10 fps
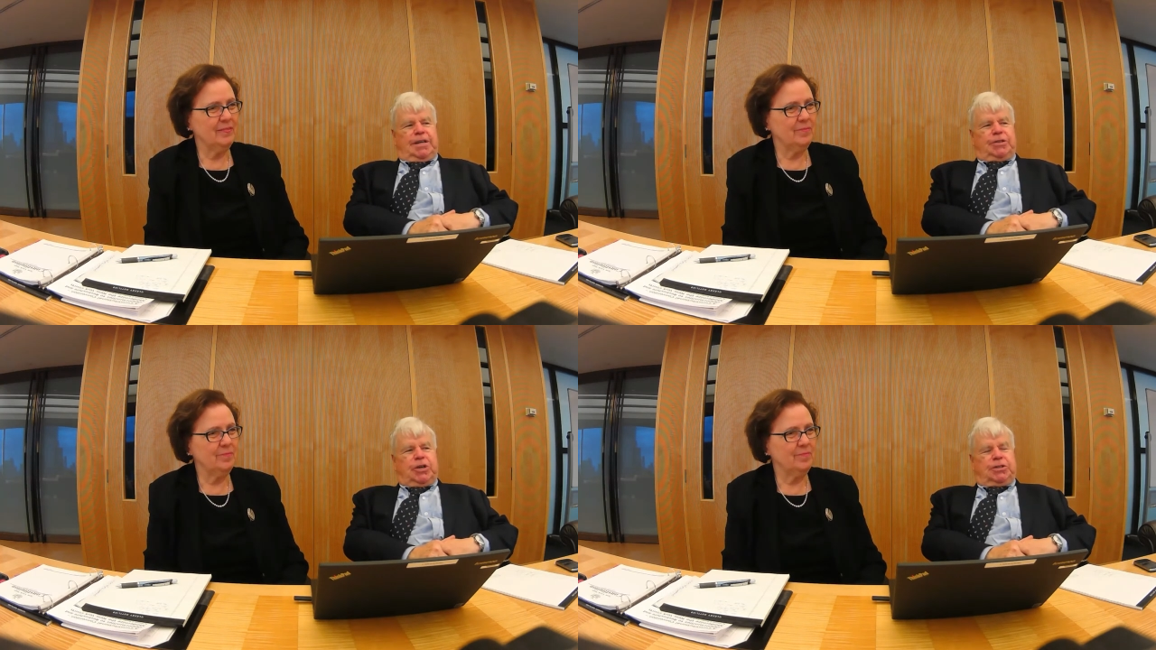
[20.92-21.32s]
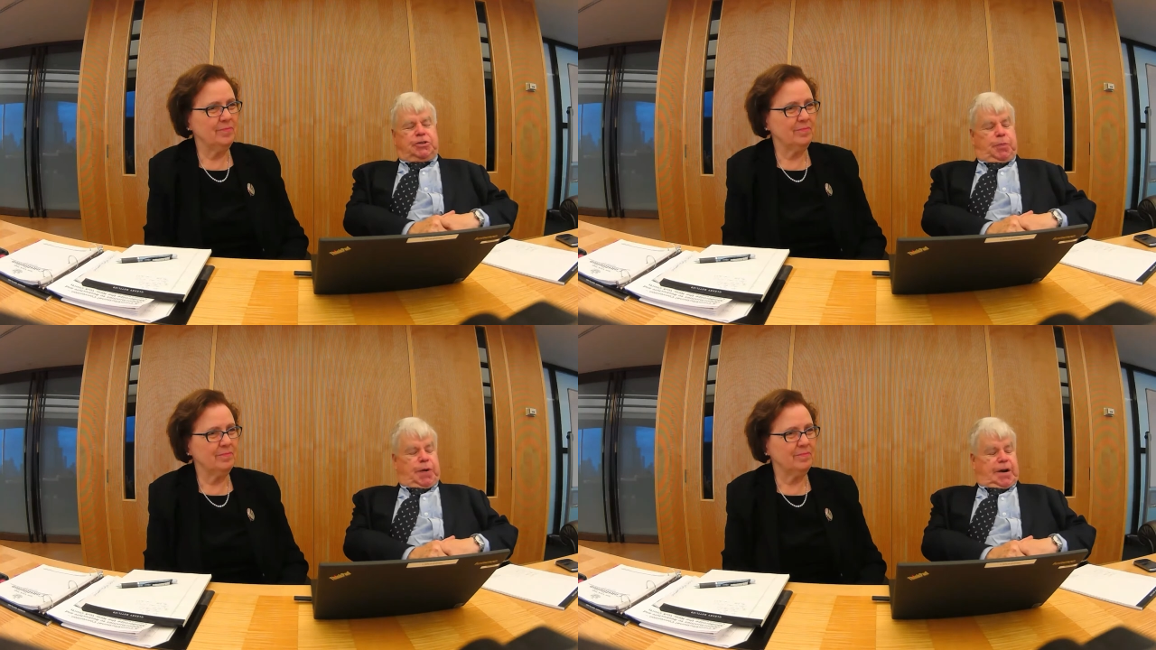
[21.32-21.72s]
Speaker 1: Judge
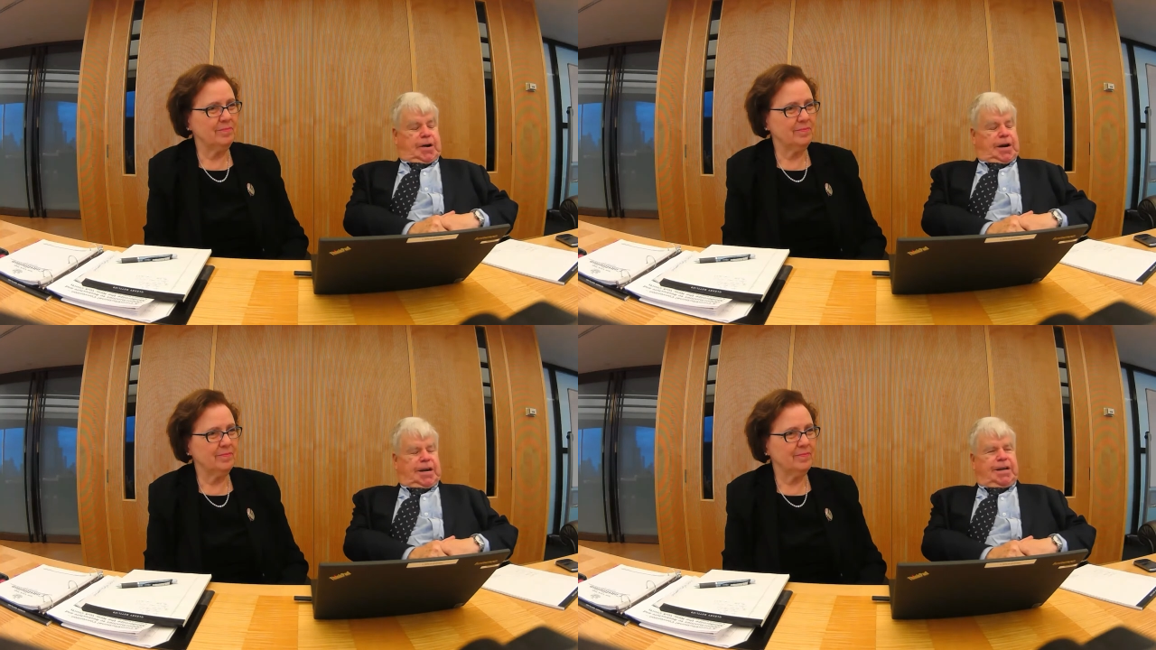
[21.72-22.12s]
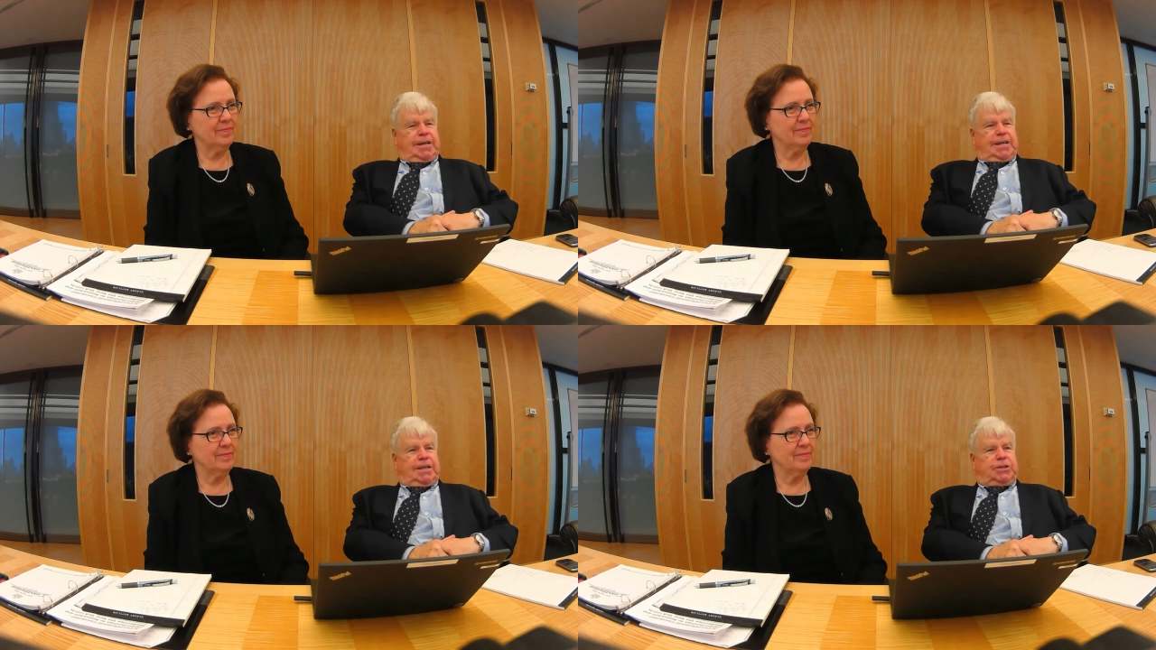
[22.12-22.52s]
Ciparick.
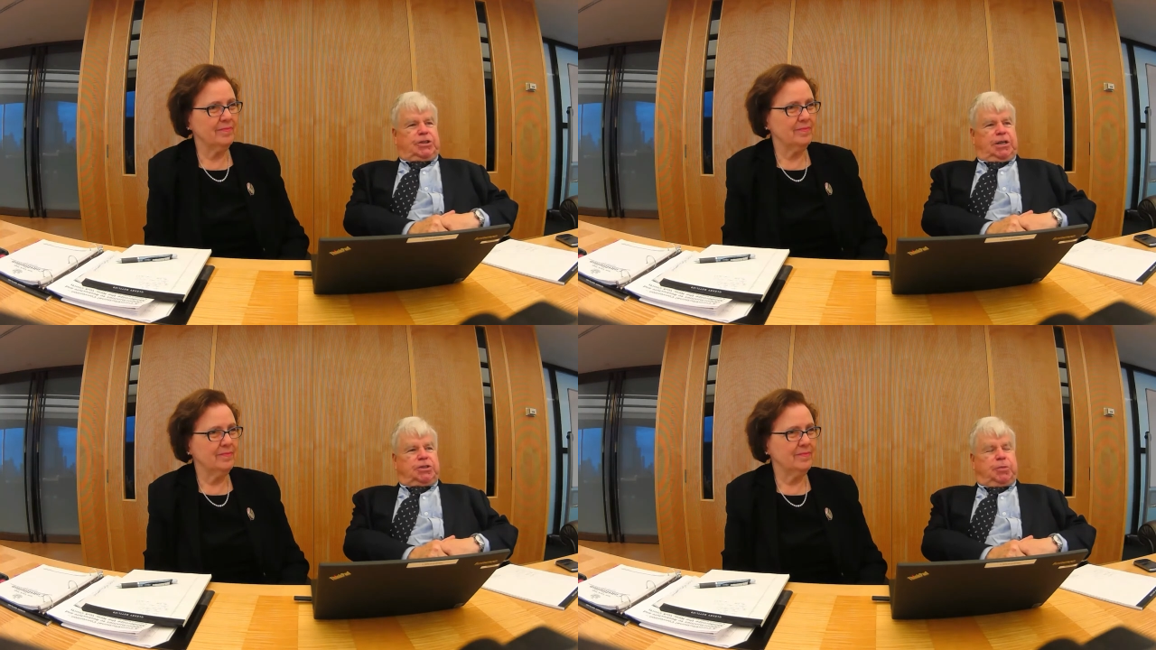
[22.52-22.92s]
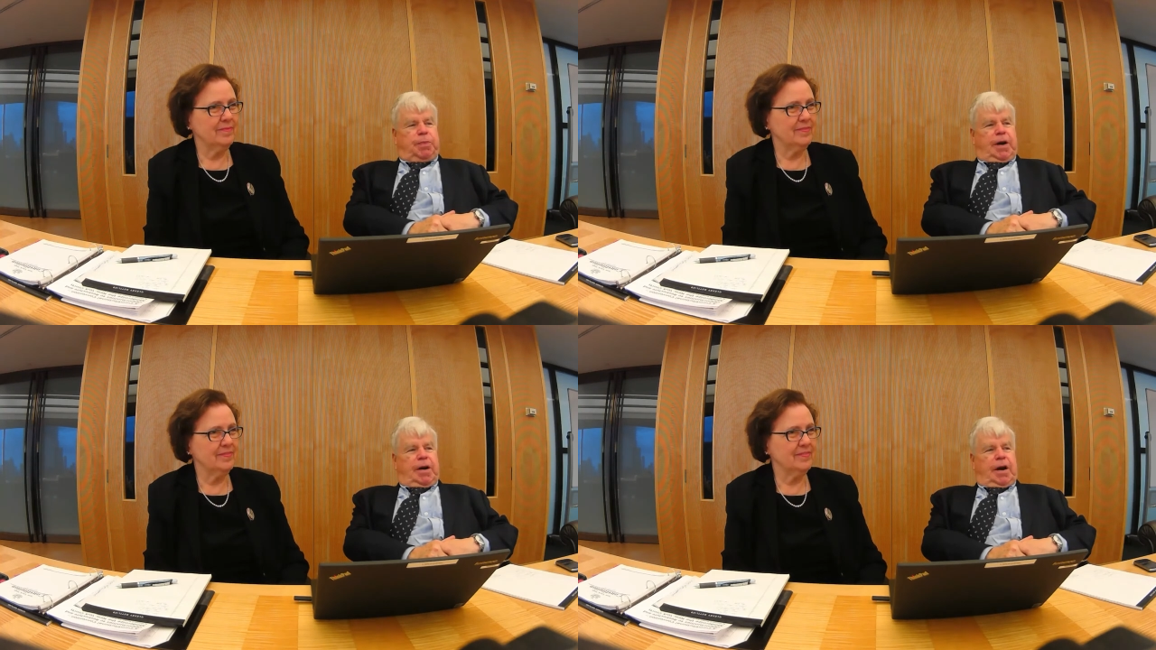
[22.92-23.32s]
Judge
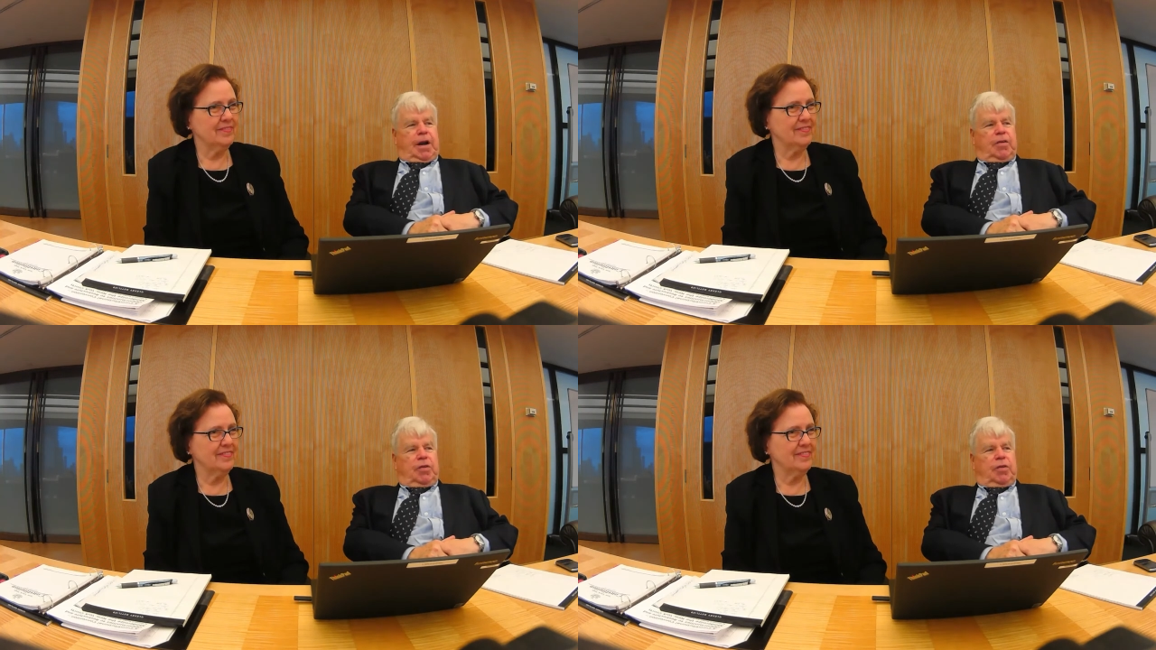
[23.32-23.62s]
Ciparick